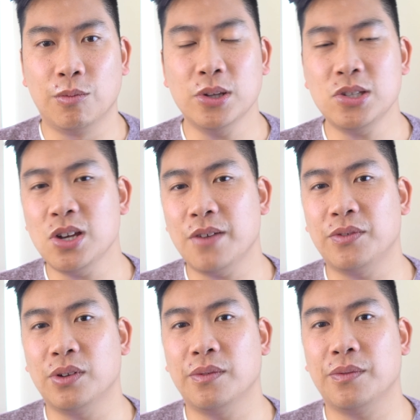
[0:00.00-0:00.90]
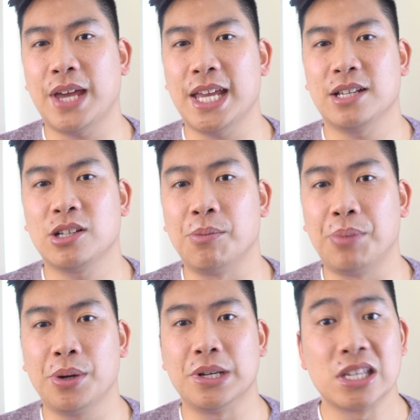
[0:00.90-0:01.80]
Once you have that
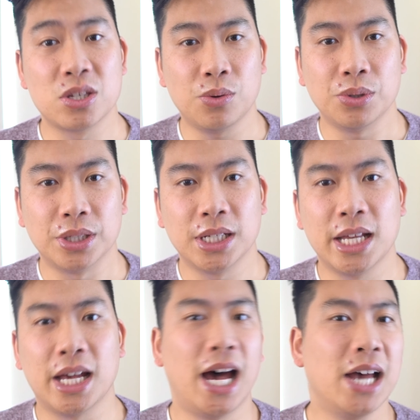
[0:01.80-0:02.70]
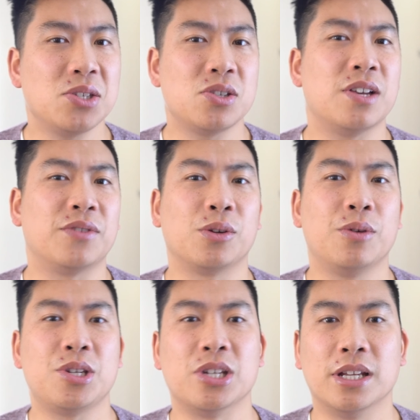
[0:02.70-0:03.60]
component sorted, ask yourself the
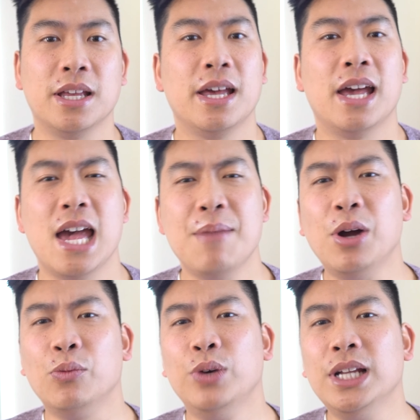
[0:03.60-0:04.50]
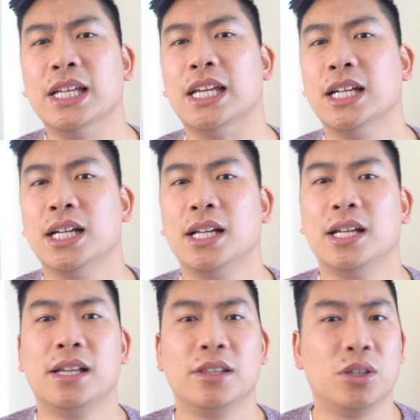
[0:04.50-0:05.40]
question, am I really
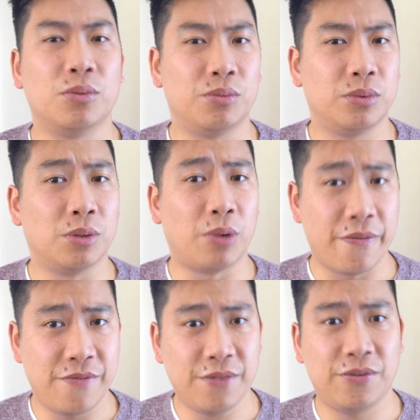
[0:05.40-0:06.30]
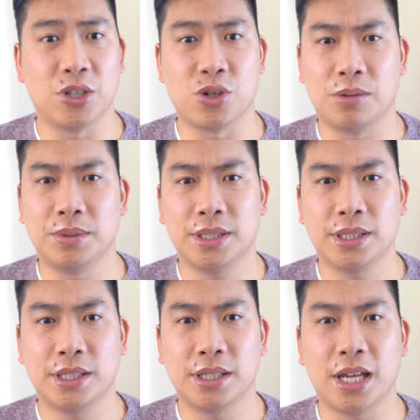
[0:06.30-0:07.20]
the right fit for the job?
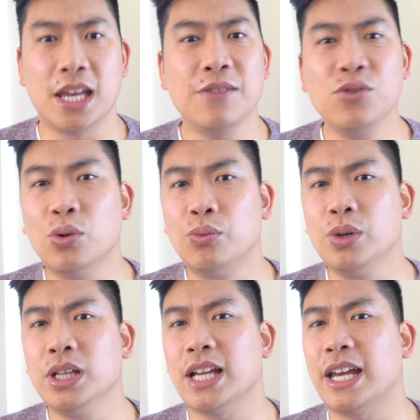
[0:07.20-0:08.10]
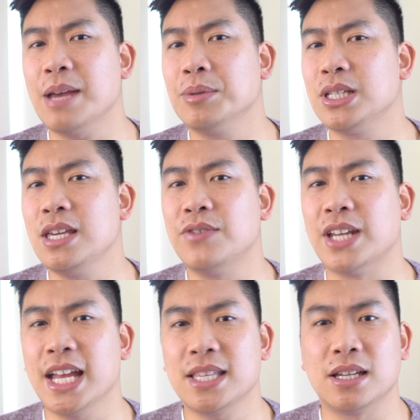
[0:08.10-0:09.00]
And if you're really unable to give an
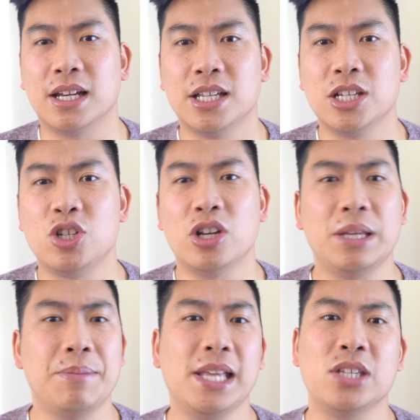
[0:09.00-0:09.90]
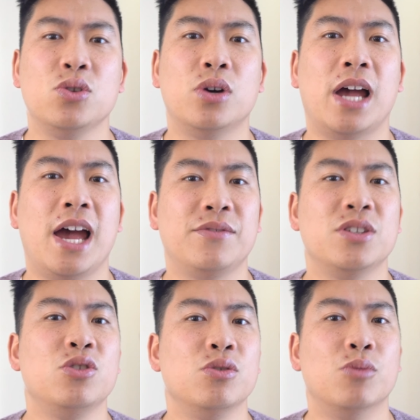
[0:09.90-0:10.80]
answer, generally means you have
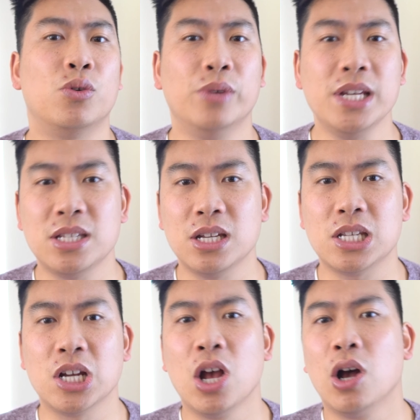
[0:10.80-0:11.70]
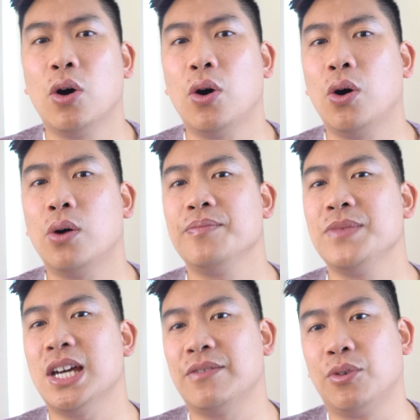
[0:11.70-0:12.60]
to do more research or
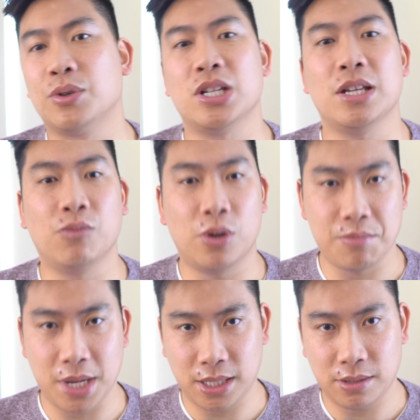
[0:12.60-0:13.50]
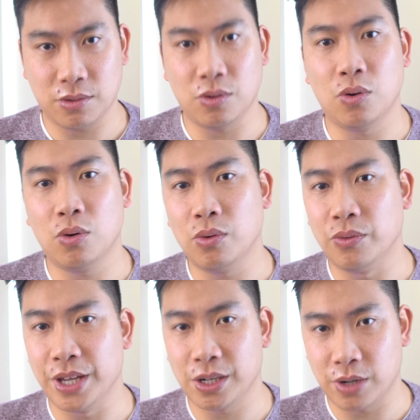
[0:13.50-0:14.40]
you unfortunately won't meet all
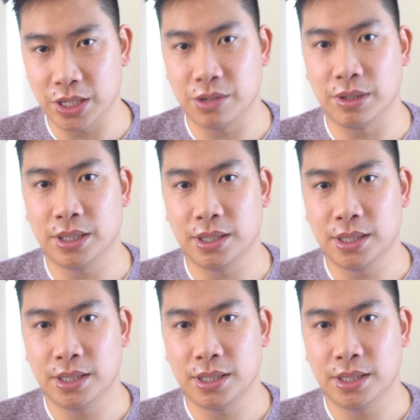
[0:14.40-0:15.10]
their criteria.